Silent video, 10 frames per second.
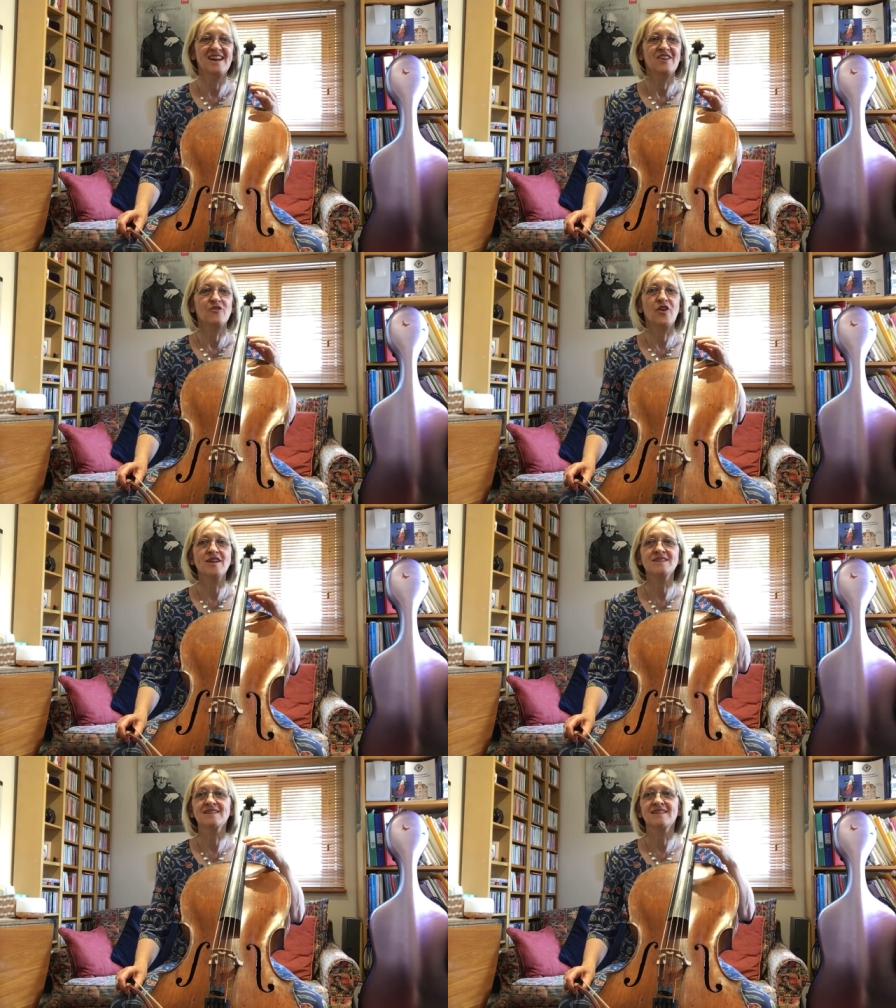
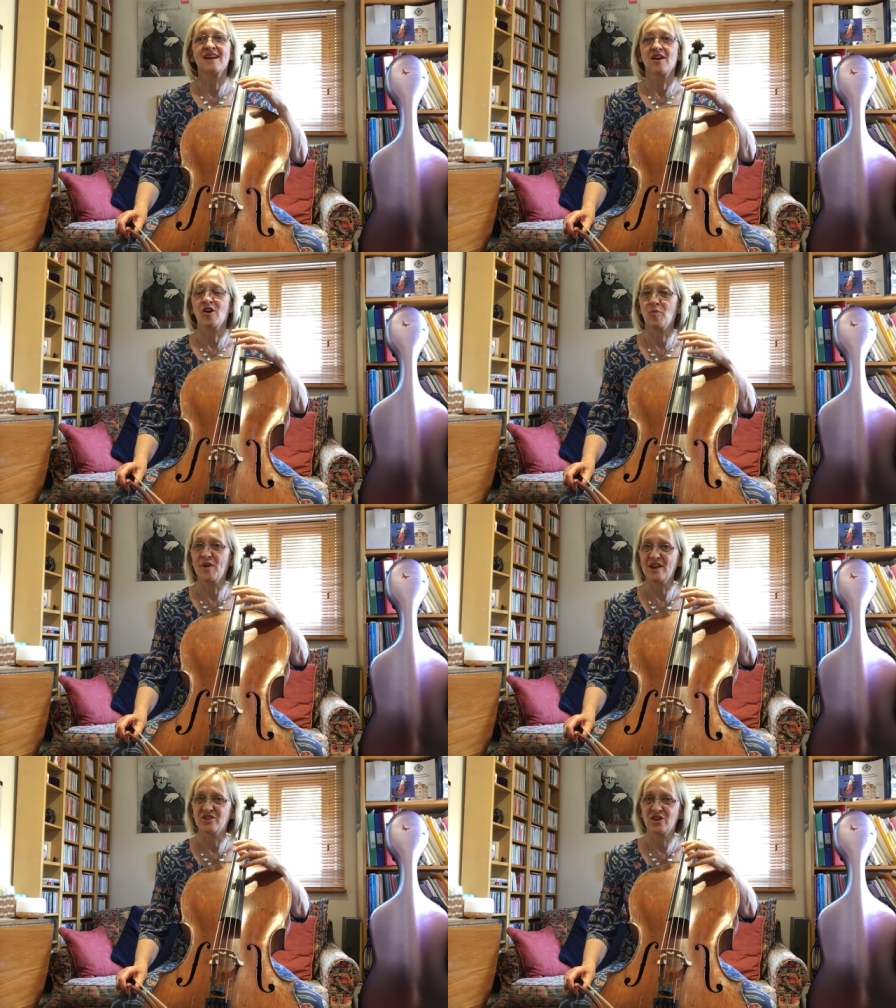finding
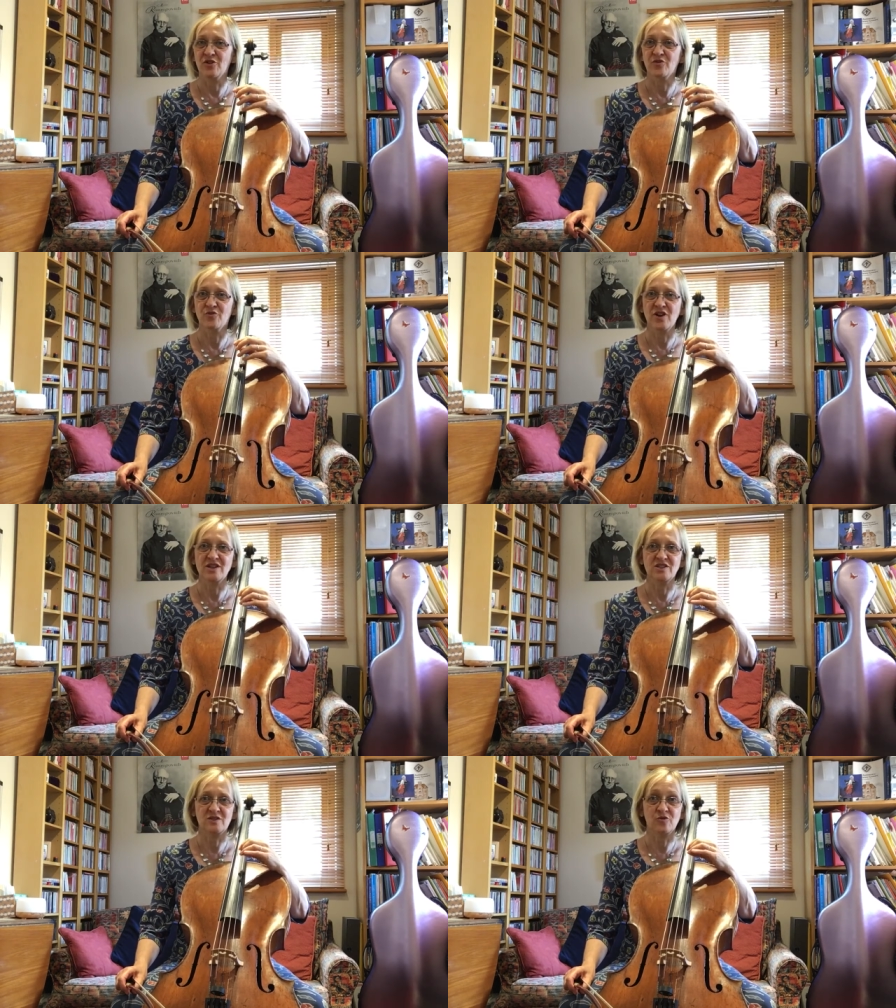arpeggio
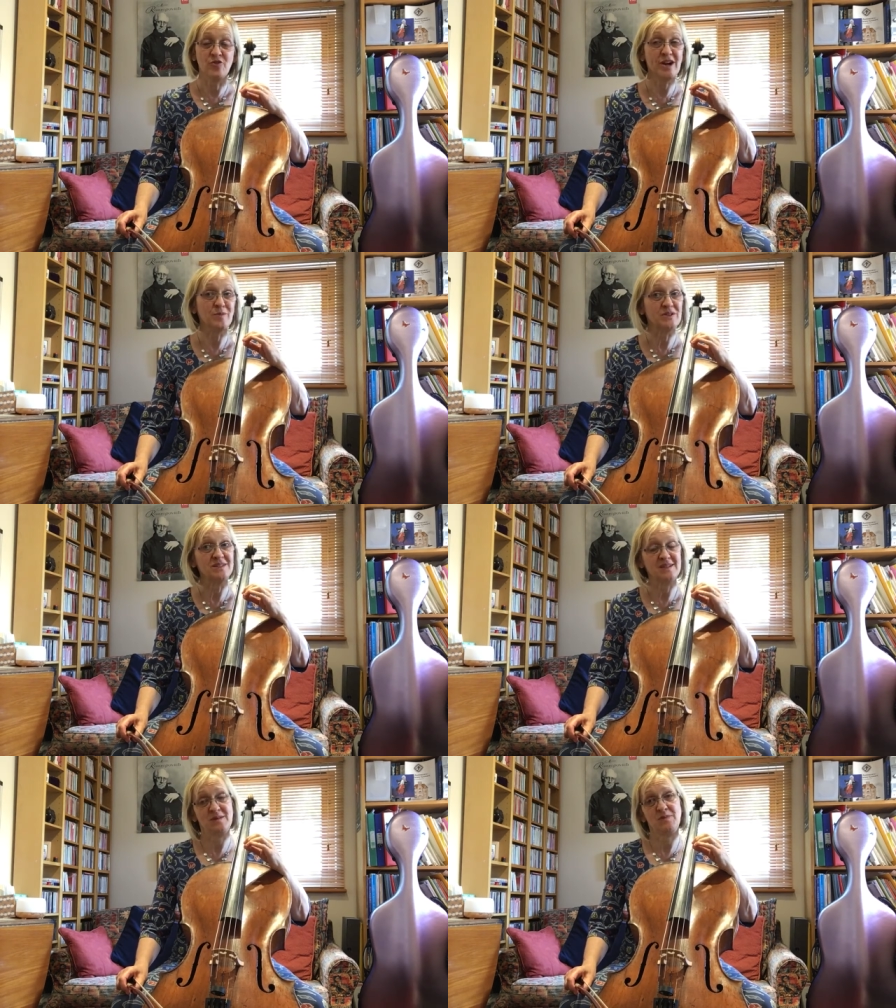phrases and fragments
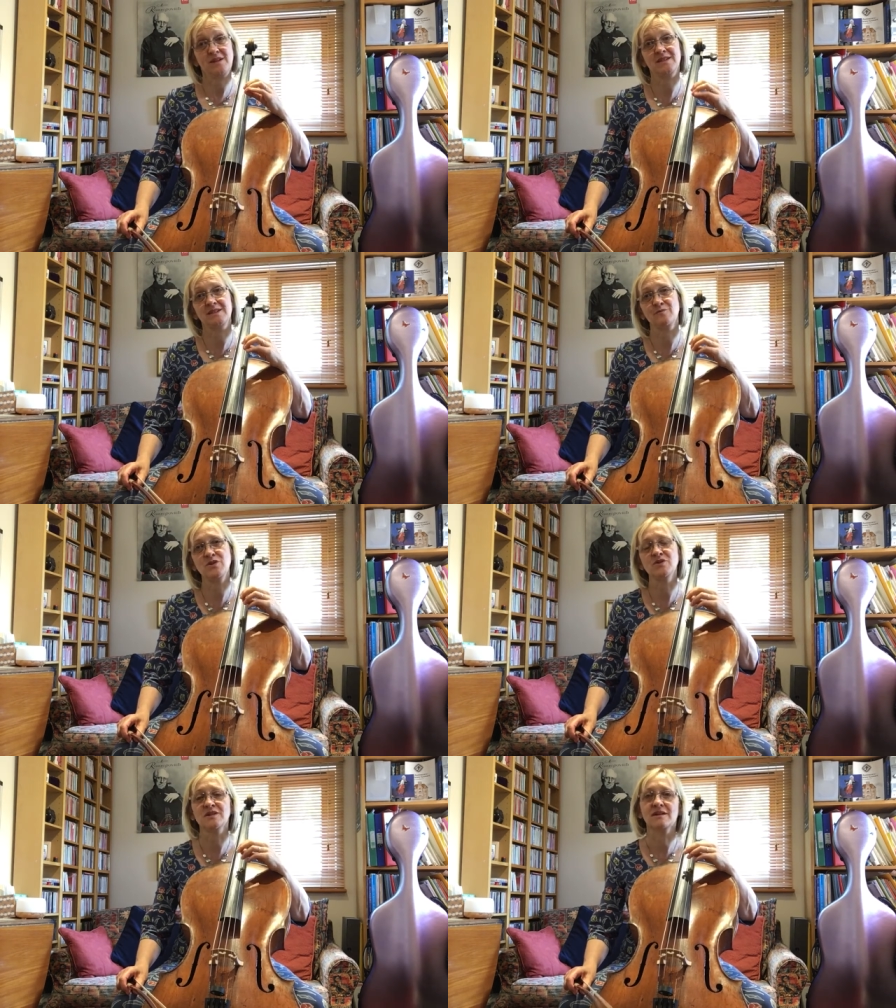in pieces of
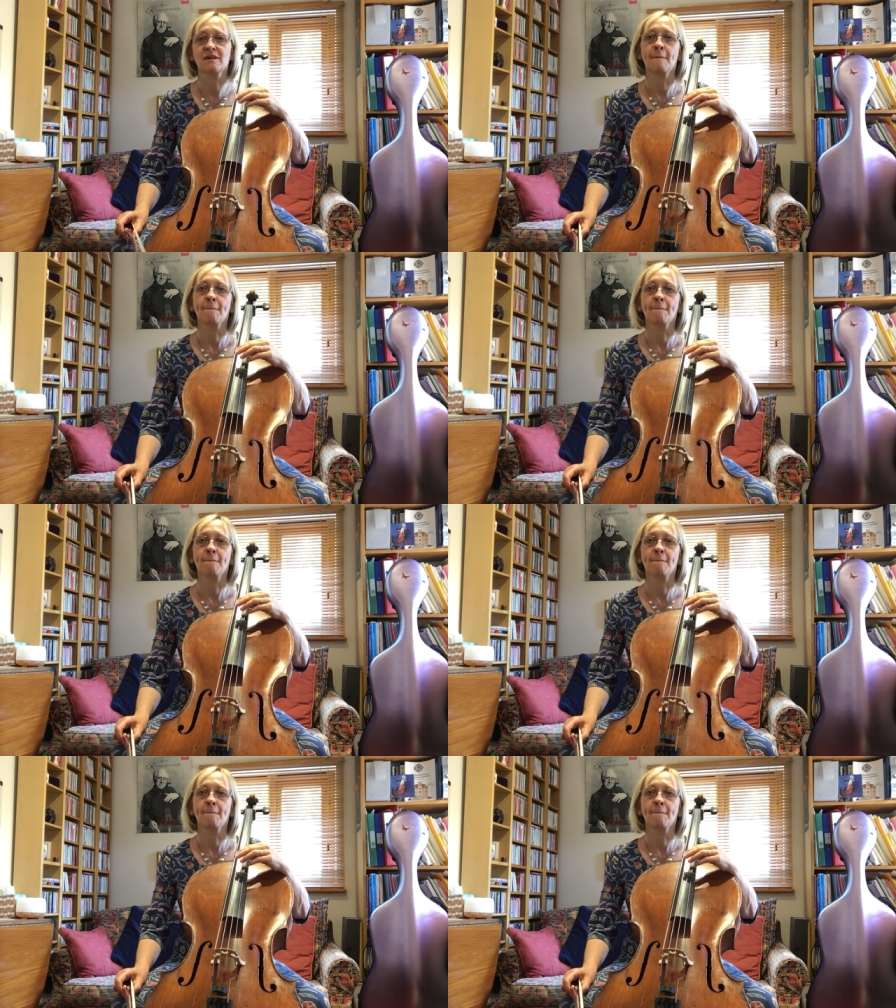music,